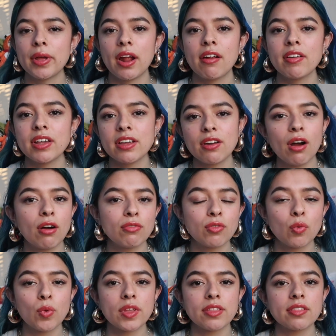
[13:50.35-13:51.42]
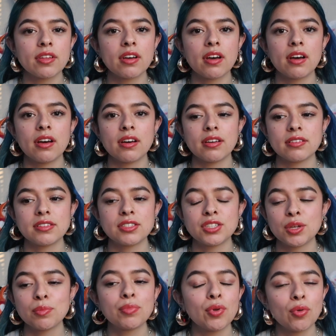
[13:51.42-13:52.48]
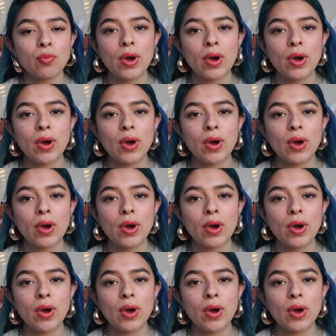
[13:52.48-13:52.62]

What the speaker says: pairing it off with a simple